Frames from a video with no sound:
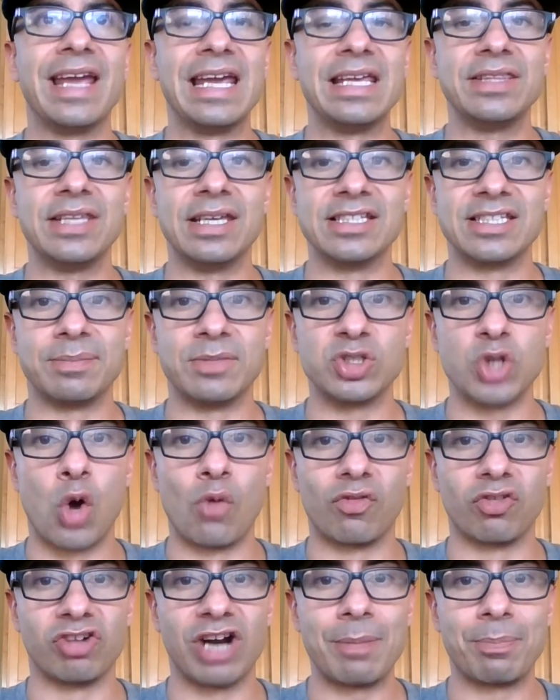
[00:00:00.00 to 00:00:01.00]
atheism is
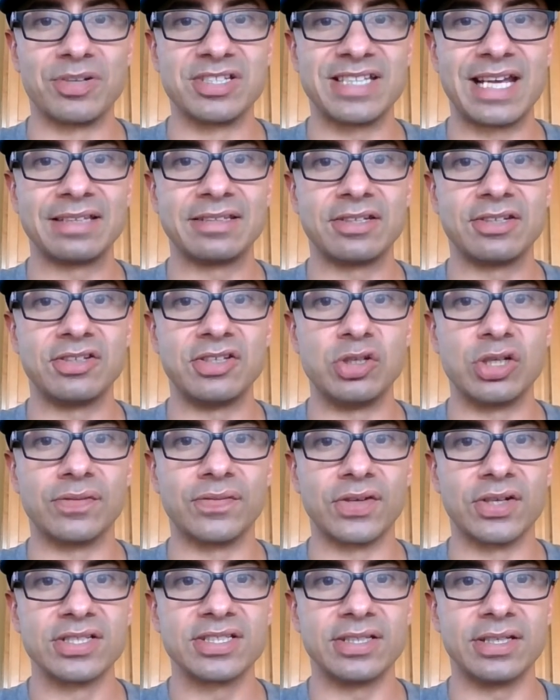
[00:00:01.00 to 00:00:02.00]
overrepresented in
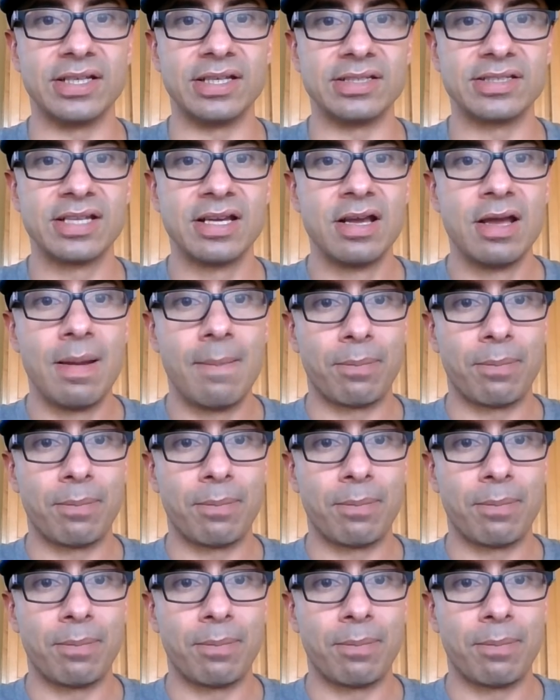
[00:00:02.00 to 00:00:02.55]
universities,